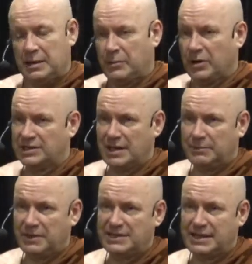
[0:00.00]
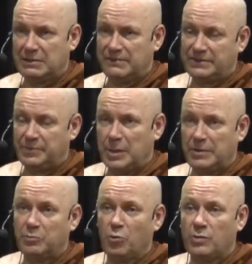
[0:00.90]
monks like myself, is
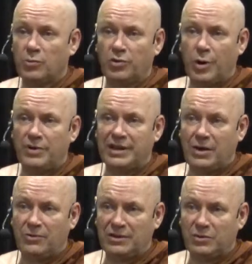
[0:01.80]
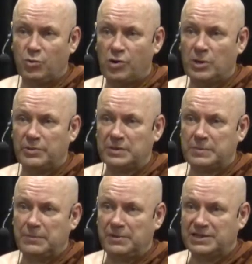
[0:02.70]
becoming more and more common now around the world because
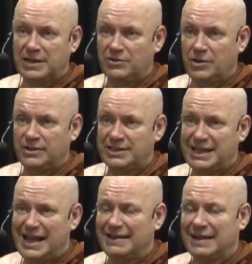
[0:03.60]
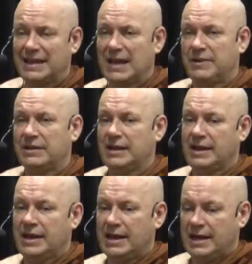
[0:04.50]
people are starting to understand that they have been
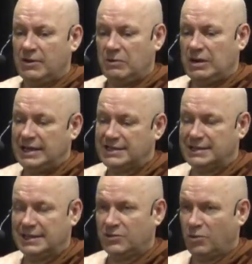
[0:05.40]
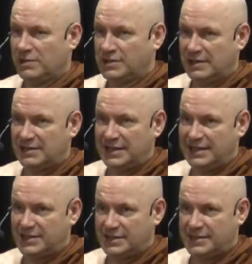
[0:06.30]
listening to all these other
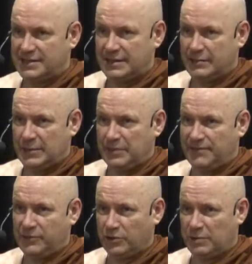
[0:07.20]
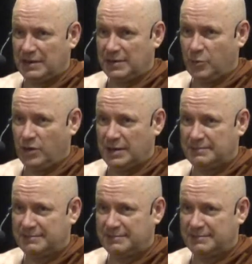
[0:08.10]
teachers, yeah, but they forgot about the Buddha,